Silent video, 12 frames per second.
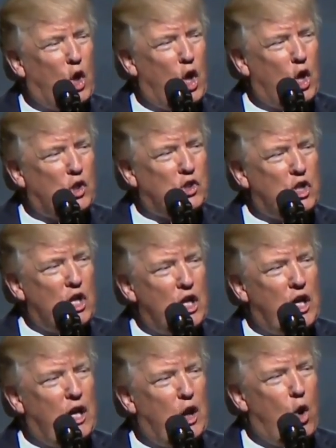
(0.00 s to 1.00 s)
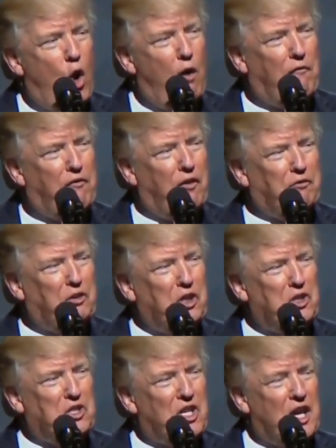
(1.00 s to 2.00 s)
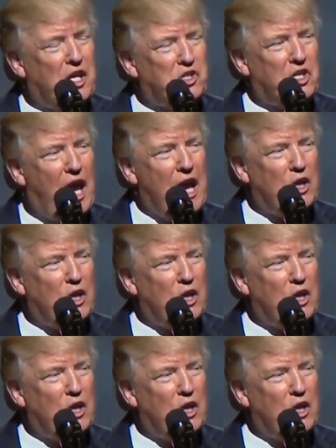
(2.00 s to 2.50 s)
laws in all 50 states.